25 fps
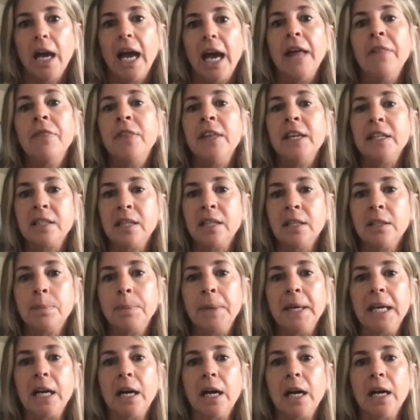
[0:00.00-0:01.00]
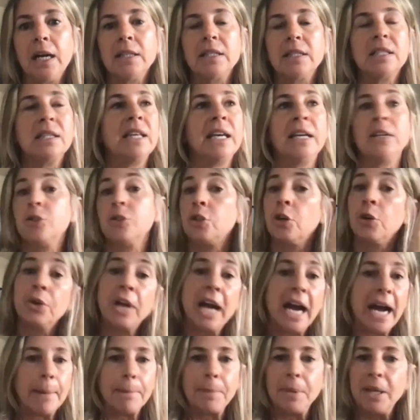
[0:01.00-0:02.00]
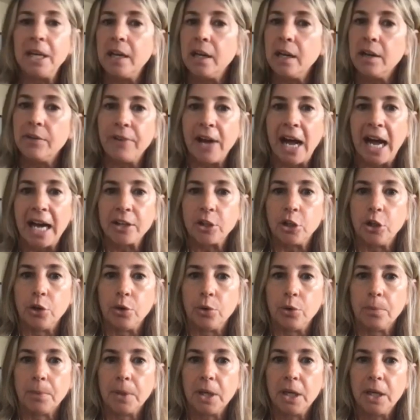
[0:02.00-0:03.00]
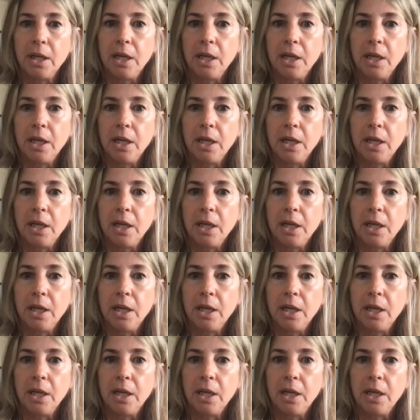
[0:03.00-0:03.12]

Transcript: And this is because things don't happen in a vacuum.